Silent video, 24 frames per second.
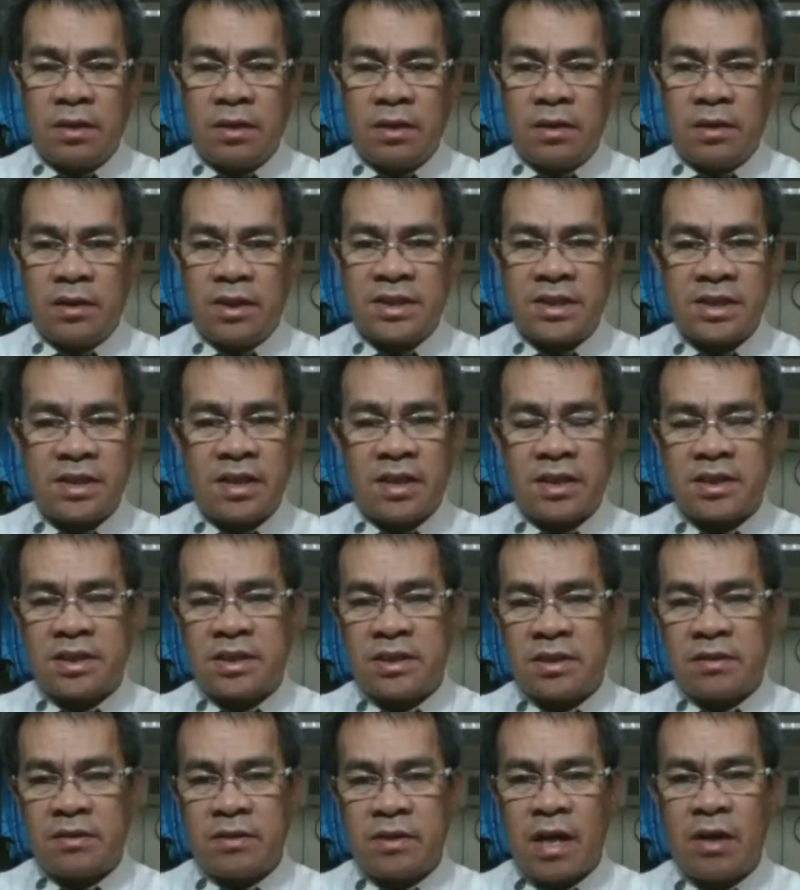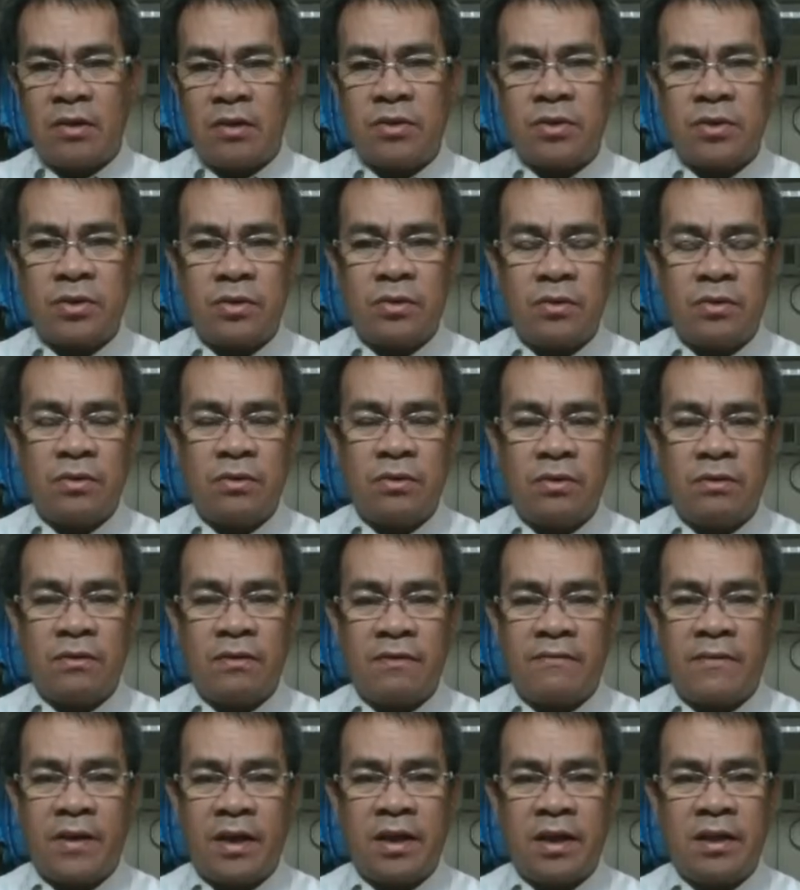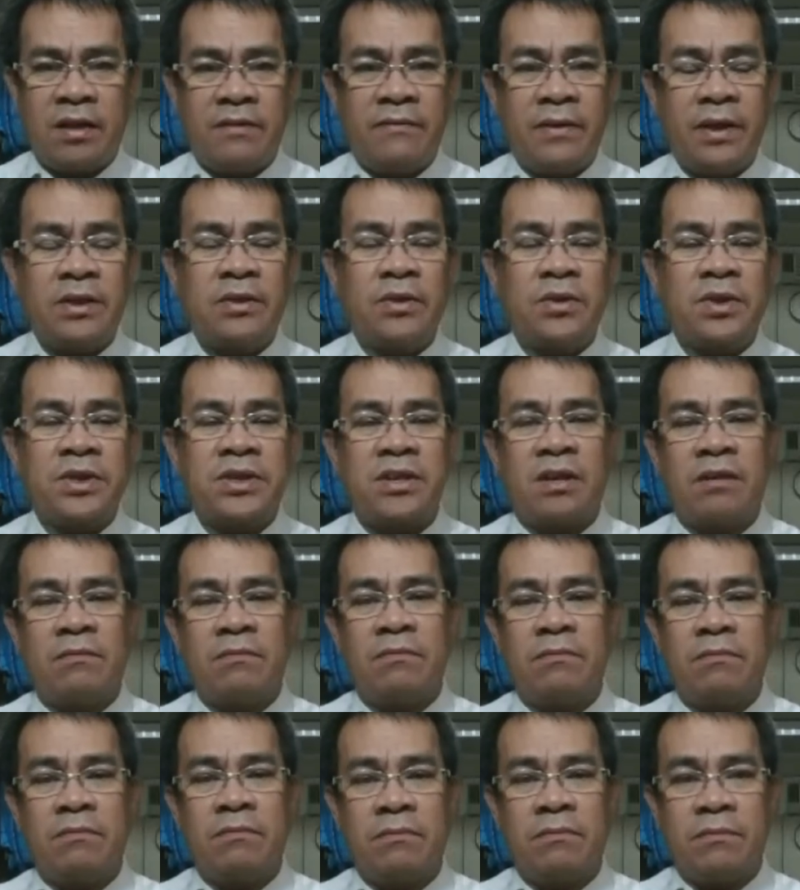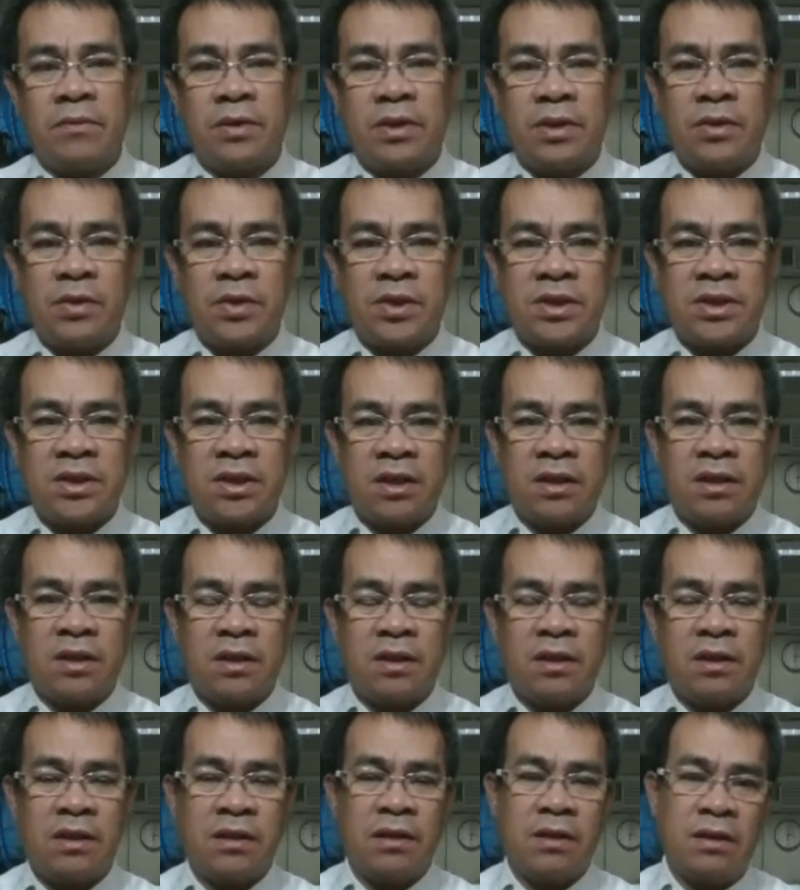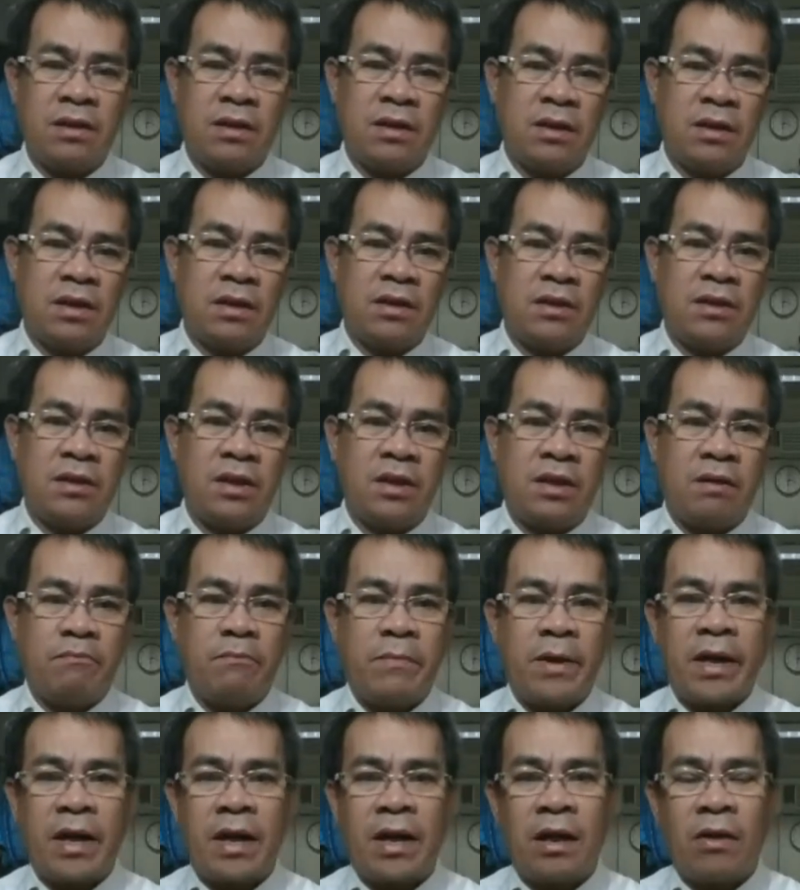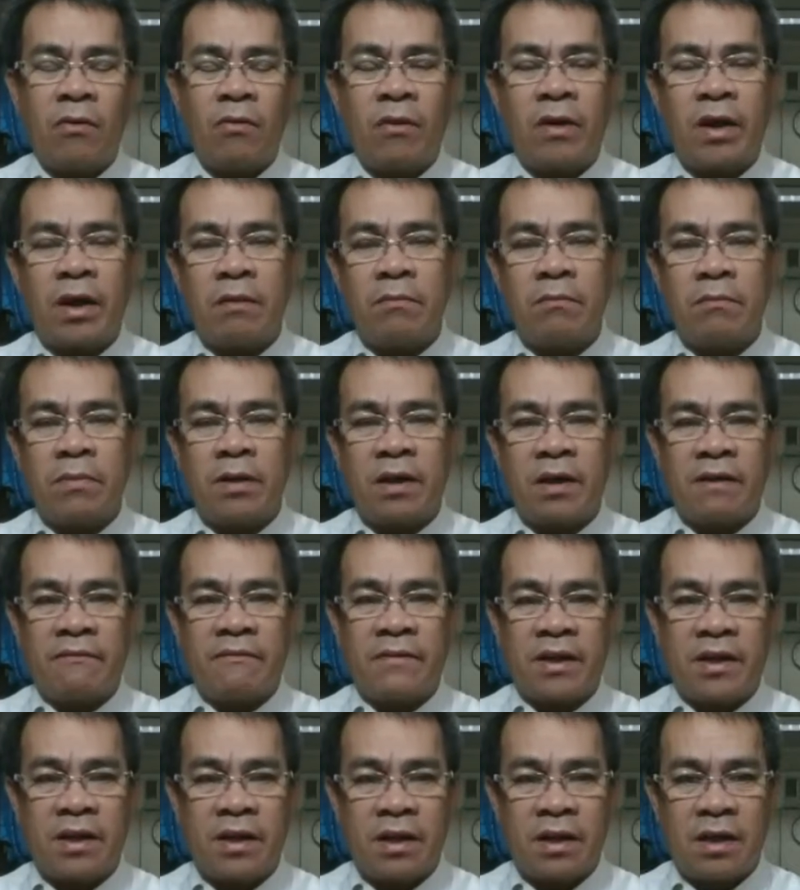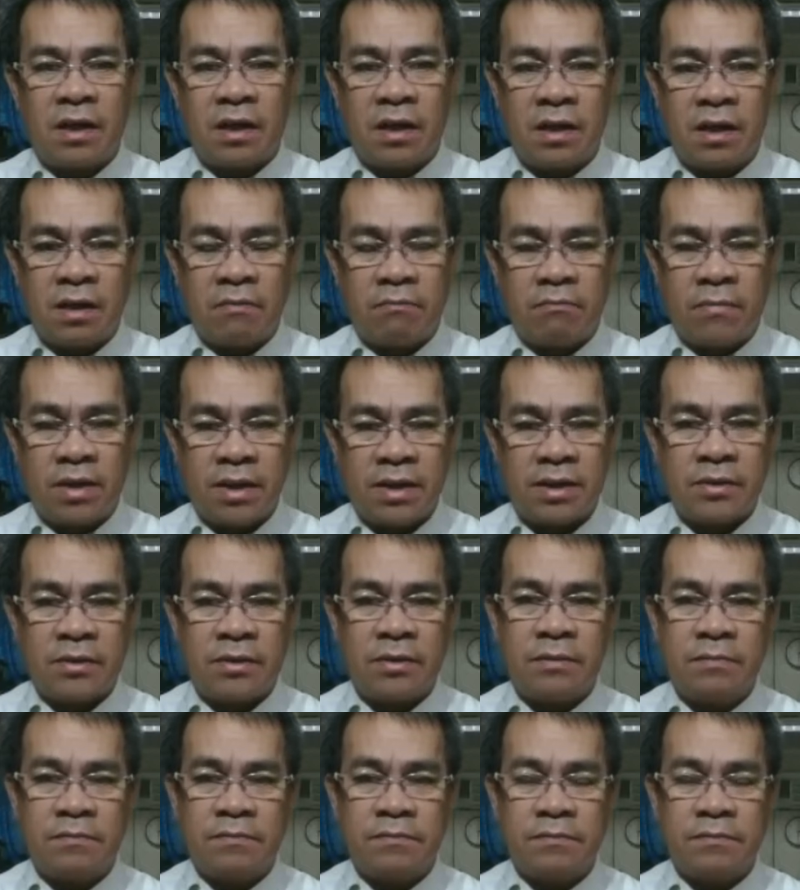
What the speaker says: discussed on how to find the vector sum using the parallelogram graphical method.